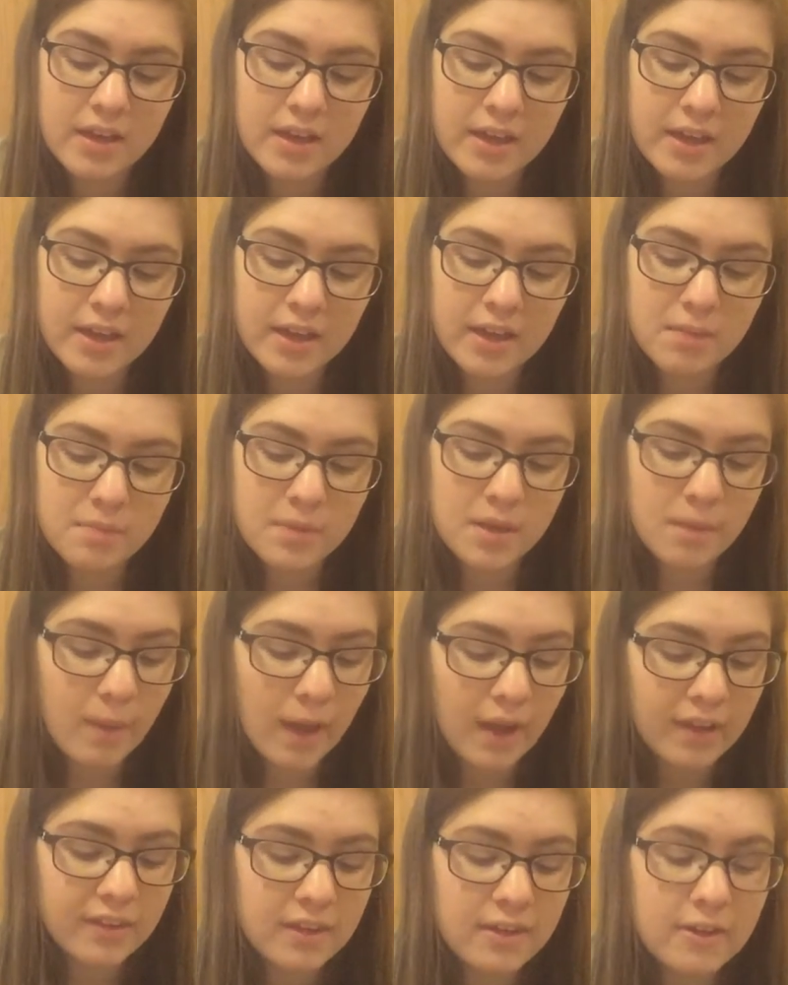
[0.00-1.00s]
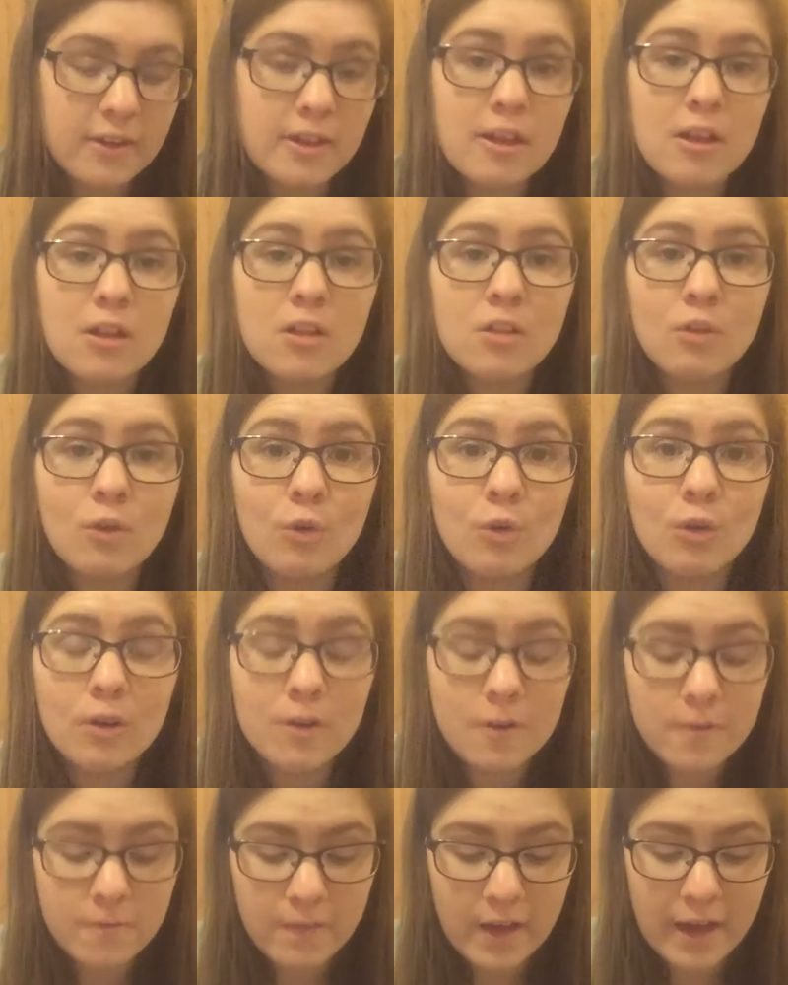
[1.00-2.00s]
It can be bacterial
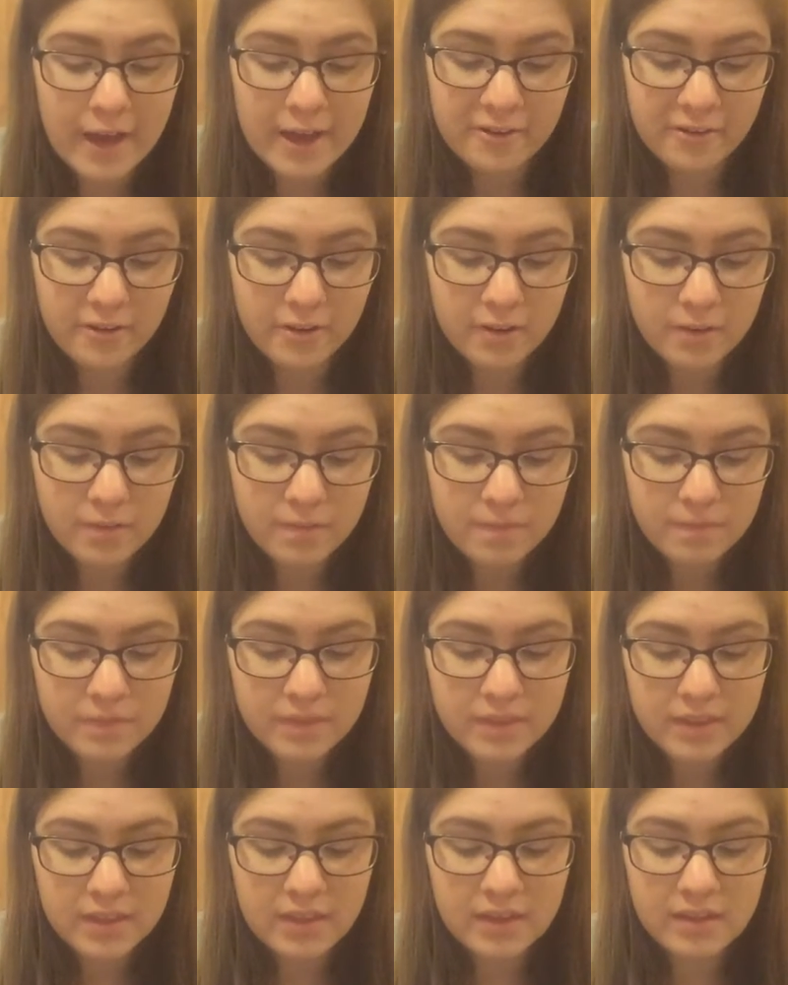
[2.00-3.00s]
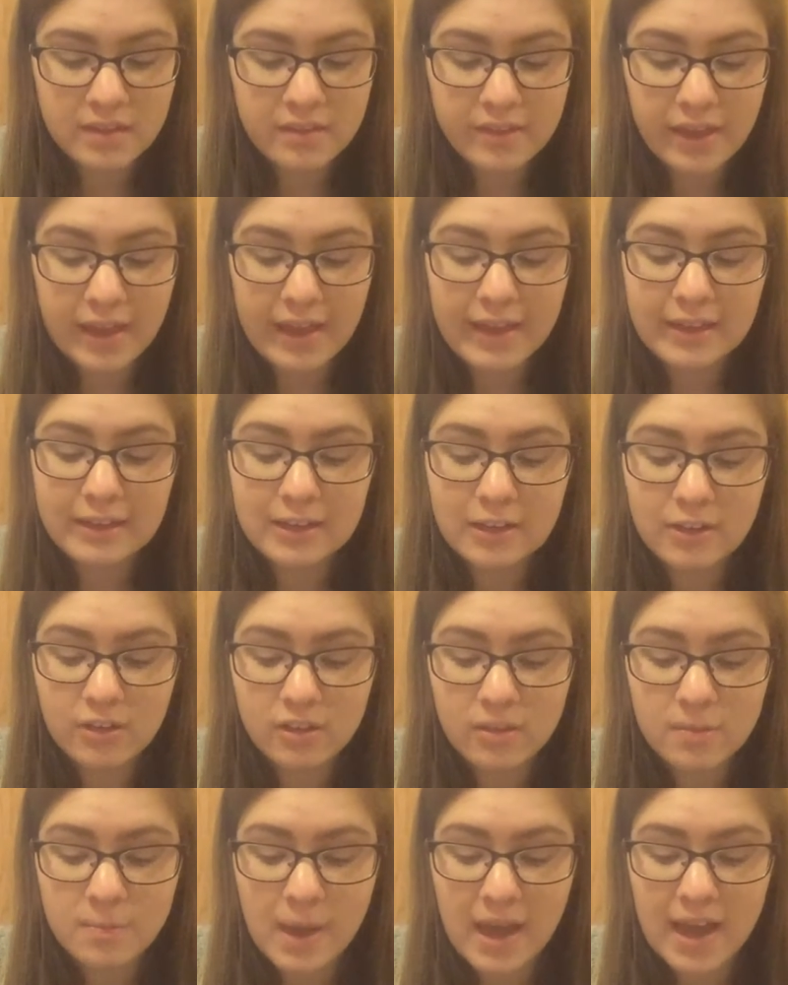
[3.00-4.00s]
or viral. It is
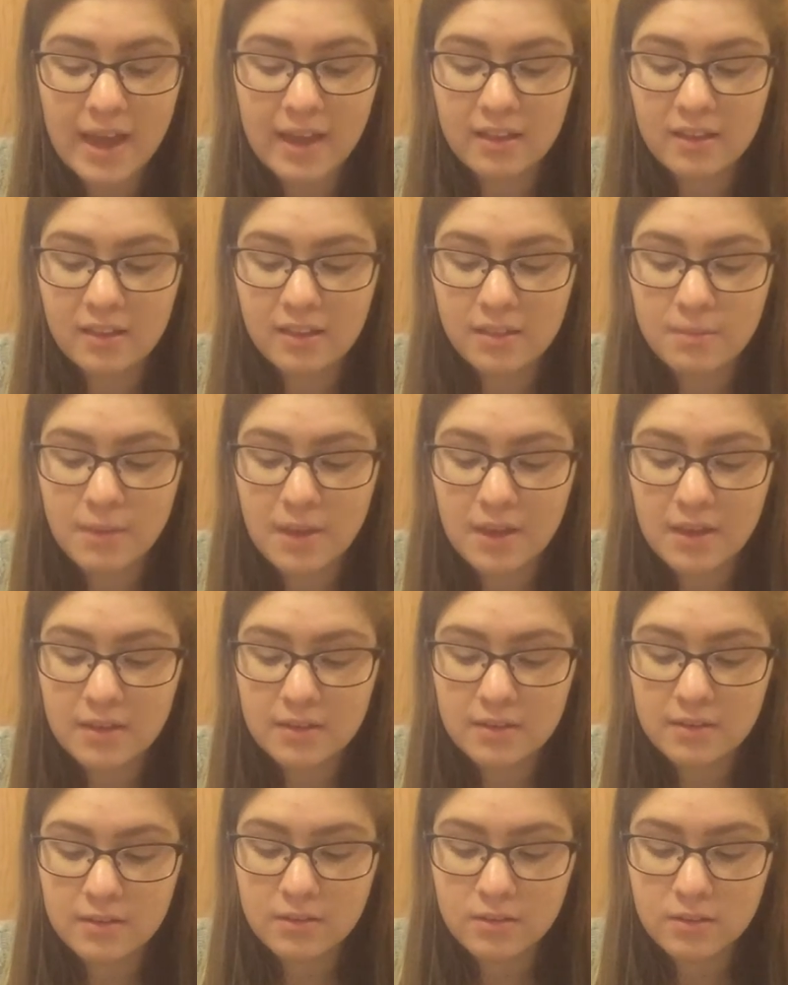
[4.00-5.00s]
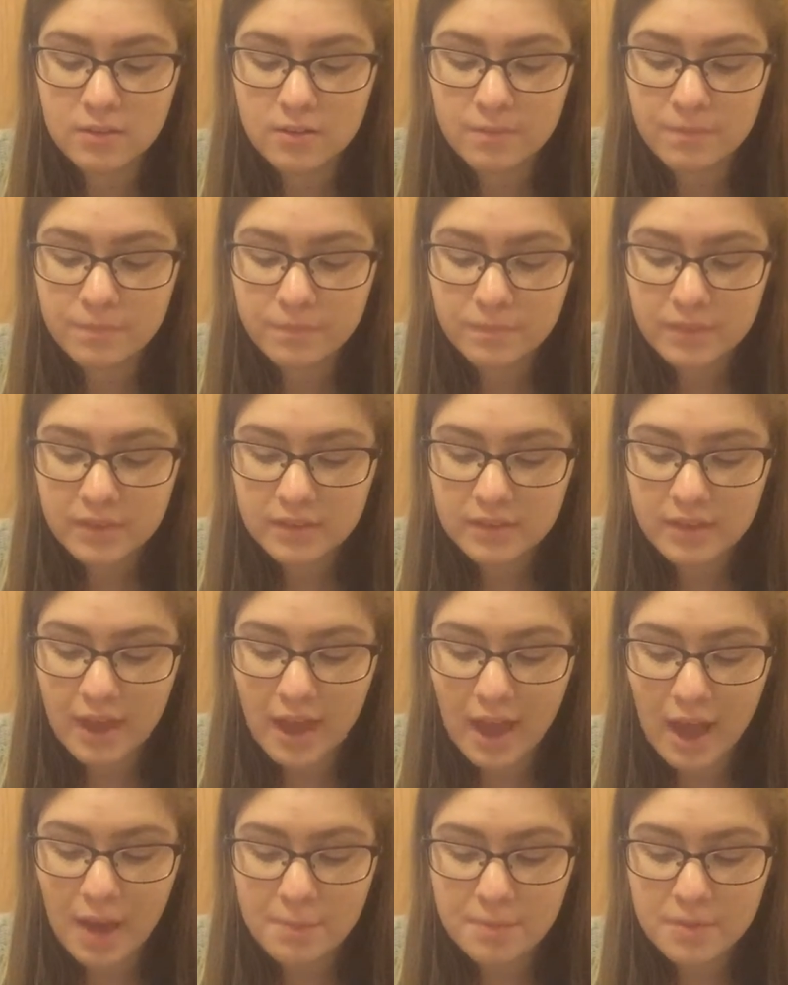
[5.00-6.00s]
diagnosed by a spinal
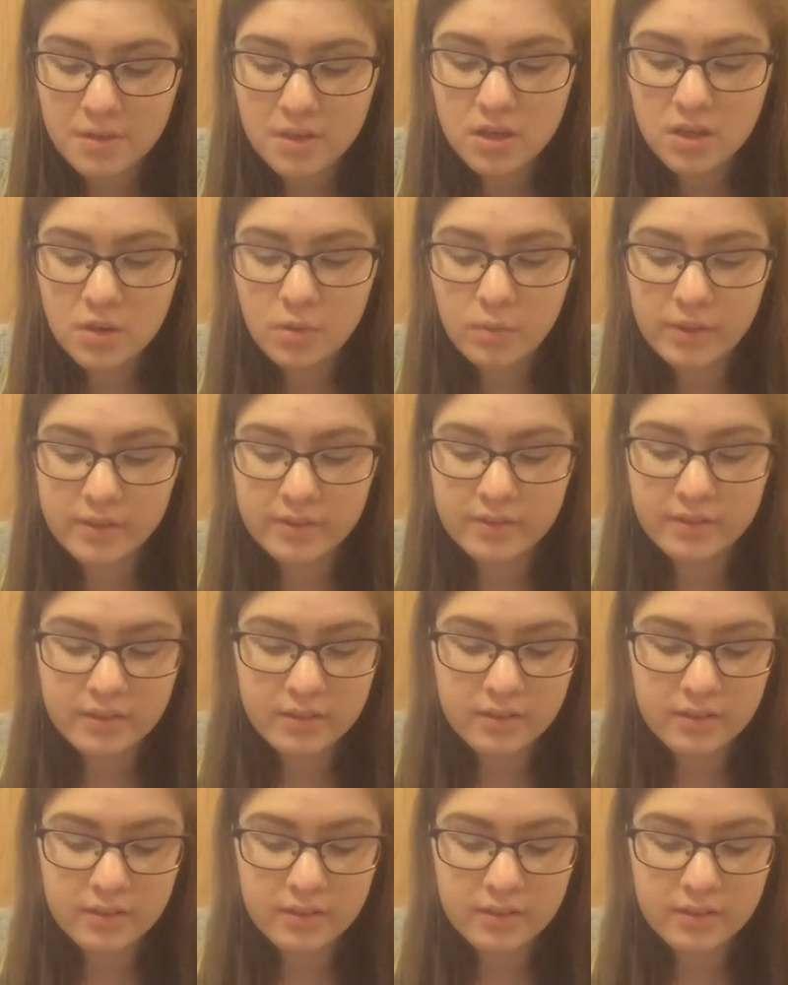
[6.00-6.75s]
tap, a